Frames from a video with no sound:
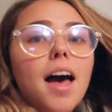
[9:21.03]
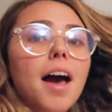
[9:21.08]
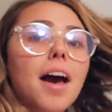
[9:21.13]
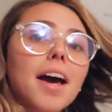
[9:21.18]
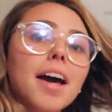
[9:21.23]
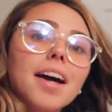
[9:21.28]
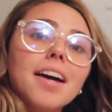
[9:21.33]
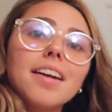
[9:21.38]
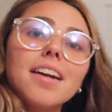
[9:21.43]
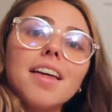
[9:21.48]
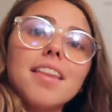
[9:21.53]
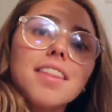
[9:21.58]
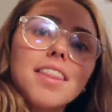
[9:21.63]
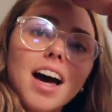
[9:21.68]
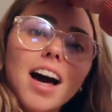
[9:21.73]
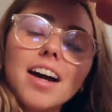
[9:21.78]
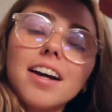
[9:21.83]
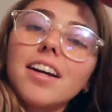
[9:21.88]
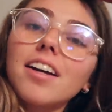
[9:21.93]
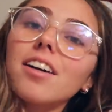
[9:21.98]
And
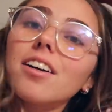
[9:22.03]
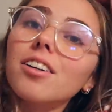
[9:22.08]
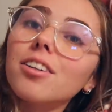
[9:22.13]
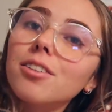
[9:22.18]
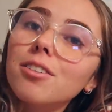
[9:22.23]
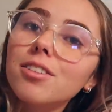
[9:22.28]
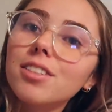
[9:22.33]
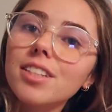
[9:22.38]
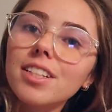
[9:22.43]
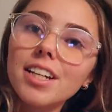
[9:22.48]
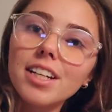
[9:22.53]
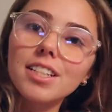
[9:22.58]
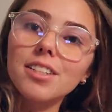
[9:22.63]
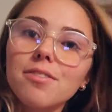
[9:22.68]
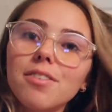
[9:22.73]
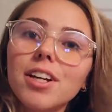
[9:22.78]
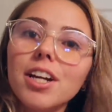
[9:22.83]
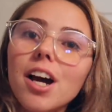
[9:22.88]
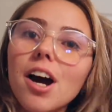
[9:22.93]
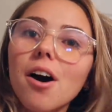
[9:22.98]
that concludes today's
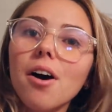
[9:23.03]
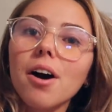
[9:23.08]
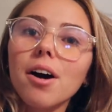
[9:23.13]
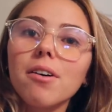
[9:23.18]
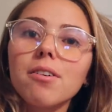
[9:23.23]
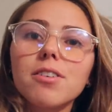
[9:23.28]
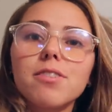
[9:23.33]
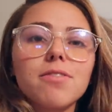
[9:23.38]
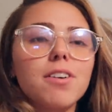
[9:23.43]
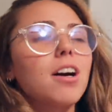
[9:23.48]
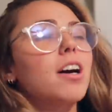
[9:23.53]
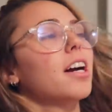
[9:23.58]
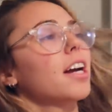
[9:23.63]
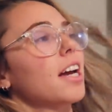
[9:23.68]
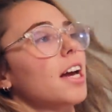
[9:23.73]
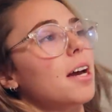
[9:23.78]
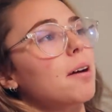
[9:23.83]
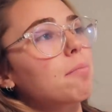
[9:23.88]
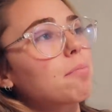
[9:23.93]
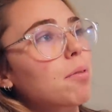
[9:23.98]
video. It was
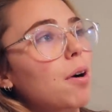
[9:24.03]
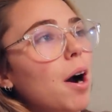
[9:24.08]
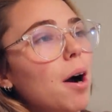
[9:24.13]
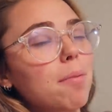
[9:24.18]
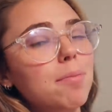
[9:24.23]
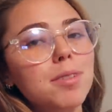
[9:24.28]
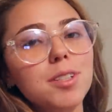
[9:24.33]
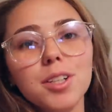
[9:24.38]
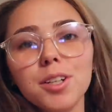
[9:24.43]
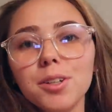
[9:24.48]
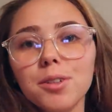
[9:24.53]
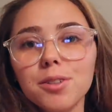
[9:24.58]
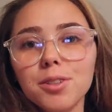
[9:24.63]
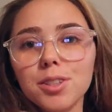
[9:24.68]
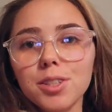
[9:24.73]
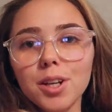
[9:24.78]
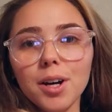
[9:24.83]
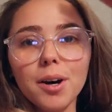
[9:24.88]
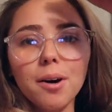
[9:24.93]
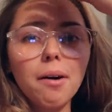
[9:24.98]
very impromptu,
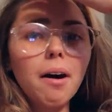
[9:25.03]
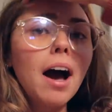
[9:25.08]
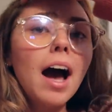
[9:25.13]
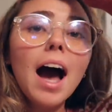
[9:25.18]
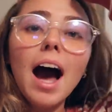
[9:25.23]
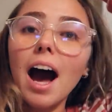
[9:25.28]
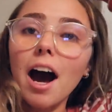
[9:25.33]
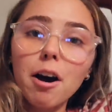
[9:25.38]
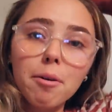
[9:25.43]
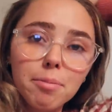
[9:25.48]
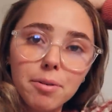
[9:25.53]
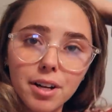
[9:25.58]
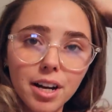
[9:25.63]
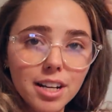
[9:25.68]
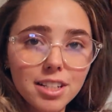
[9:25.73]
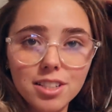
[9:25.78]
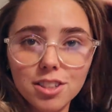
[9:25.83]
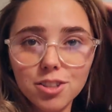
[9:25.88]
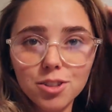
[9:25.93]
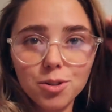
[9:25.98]
so I hope you
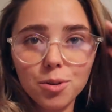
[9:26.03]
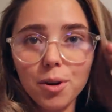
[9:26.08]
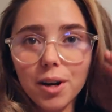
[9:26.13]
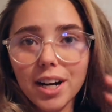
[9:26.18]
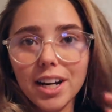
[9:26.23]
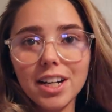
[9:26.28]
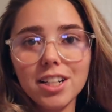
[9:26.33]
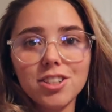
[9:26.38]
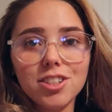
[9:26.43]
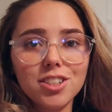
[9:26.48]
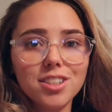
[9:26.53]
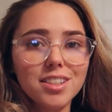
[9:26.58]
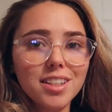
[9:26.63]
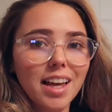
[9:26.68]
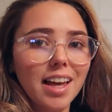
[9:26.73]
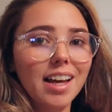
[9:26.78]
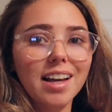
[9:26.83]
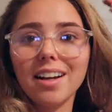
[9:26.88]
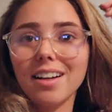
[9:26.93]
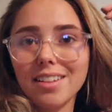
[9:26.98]
guys enjoyed just
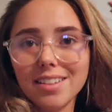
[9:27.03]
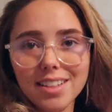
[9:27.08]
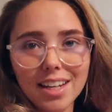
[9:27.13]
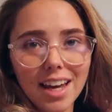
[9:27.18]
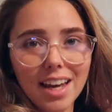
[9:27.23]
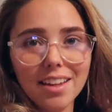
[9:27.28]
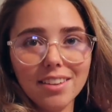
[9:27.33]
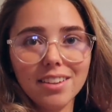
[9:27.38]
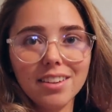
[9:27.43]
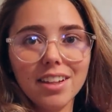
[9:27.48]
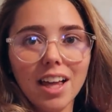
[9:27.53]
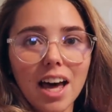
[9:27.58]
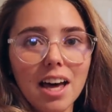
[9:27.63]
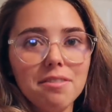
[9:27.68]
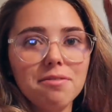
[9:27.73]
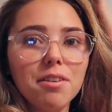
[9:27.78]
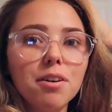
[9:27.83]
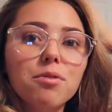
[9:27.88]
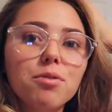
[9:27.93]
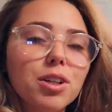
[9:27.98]
like a day in the
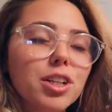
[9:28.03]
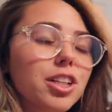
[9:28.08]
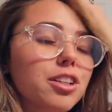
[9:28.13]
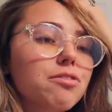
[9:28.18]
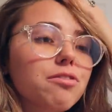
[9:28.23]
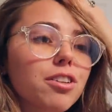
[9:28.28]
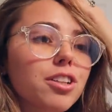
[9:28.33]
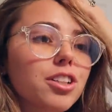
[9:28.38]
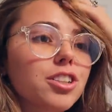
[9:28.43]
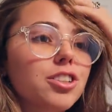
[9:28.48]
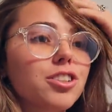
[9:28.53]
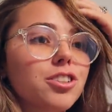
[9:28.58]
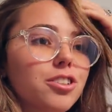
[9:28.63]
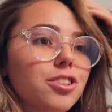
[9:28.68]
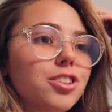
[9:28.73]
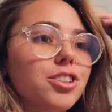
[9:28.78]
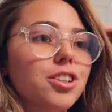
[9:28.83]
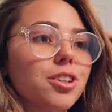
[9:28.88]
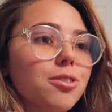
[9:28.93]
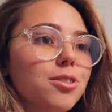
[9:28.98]
life of when your
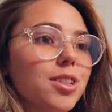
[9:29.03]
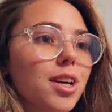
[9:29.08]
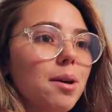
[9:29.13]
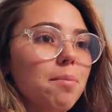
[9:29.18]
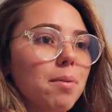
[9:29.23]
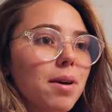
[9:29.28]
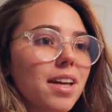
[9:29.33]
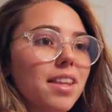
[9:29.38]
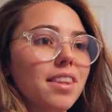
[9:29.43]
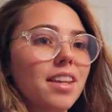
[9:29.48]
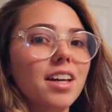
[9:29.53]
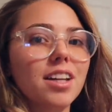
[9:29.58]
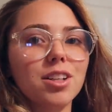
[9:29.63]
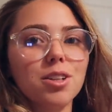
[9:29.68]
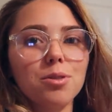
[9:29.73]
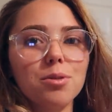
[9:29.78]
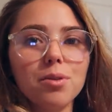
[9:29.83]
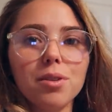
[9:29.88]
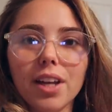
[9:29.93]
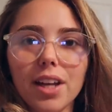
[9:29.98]
furniture shows up and then
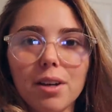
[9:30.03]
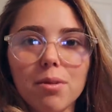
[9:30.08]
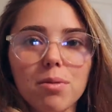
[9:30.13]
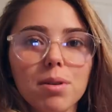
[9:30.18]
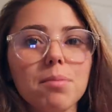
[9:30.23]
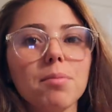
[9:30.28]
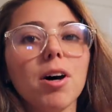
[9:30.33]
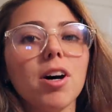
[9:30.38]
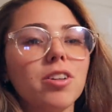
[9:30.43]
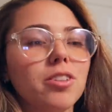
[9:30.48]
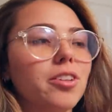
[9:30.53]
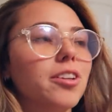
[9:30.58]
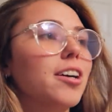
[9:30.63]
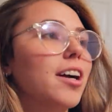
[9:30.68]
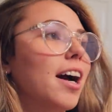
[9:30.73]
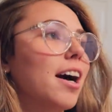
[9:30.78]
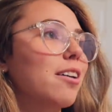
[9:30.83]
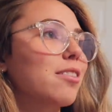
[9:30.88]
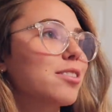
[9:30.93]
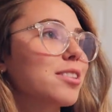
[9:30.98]
you like remodel your
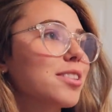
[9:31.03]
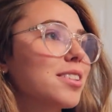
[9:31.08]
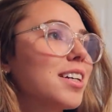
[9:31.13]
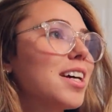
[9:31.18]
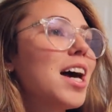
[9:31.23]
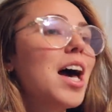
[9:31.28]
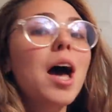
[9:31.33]
house.